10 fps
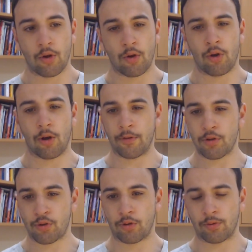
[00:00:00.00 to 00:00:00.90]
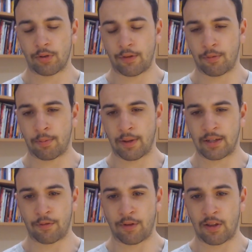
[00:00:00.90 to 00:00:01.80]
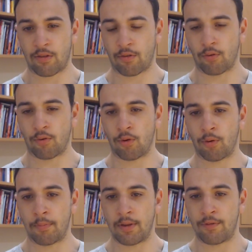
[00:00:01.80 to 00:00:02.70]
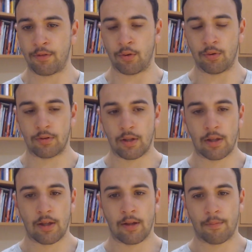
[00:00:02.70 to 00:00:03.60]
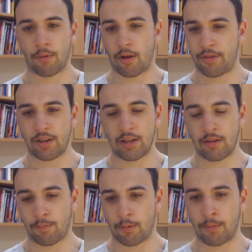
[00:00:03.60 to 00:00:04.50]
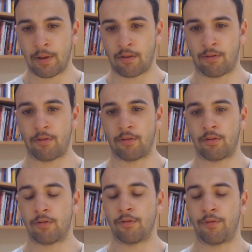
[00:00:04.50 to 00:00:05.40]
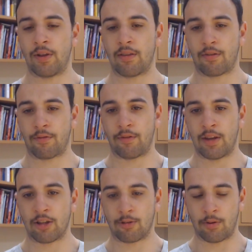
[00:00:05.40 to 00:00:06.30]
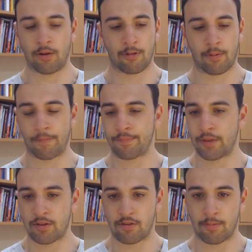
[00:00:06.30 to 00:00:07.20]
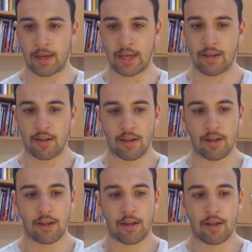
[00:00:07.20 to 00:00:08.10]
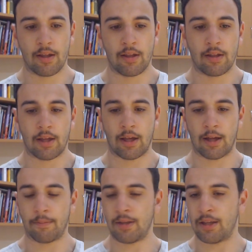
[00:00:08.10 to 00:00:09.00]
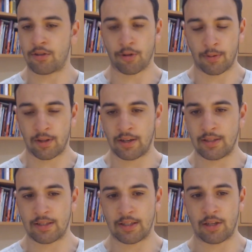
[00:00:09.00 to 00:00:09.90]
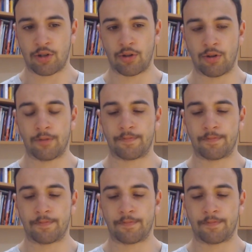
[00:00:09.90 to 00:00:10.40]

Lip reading: I'm not sure if he'll play defense or midfield, but I think he's probably better suited to defense for now, to be honest, but that's just me. Durability is an issue.